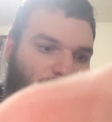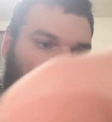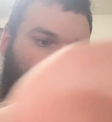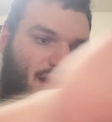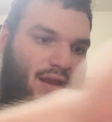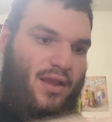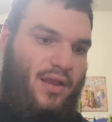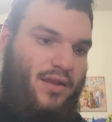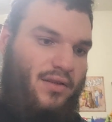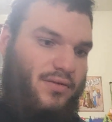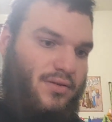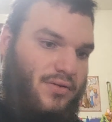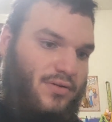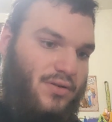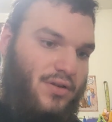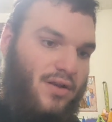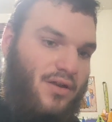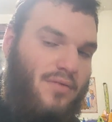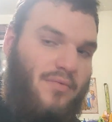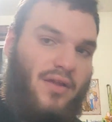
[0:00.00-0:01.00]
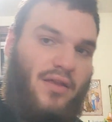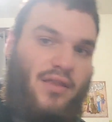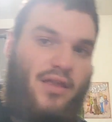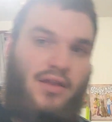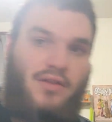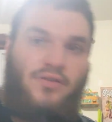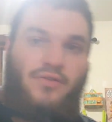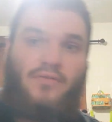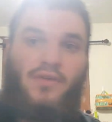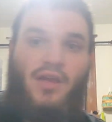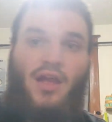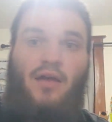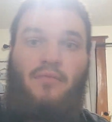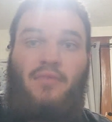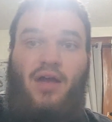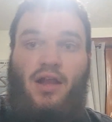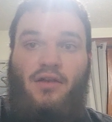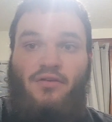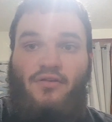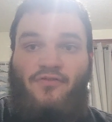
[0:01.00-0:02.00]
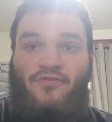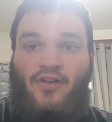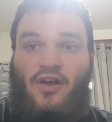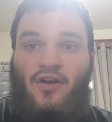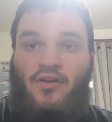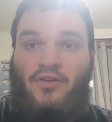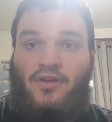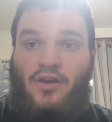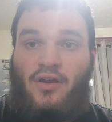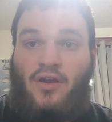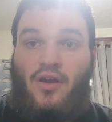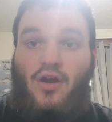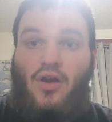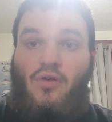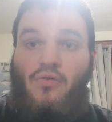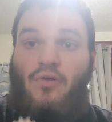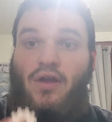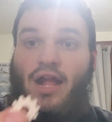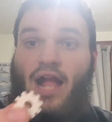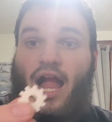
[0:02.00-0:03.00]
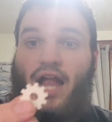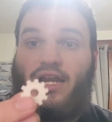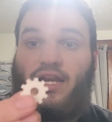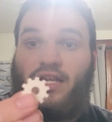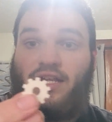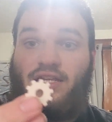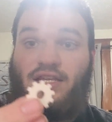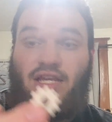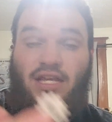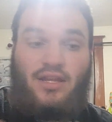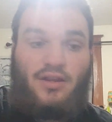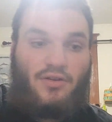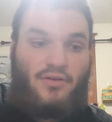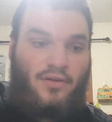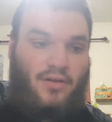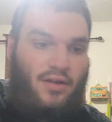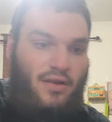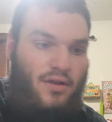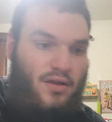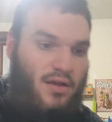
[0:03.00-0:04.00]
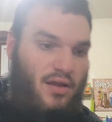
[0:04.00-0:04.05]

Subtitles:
yeah, sorry about that. So we got a microphone, we got a gear,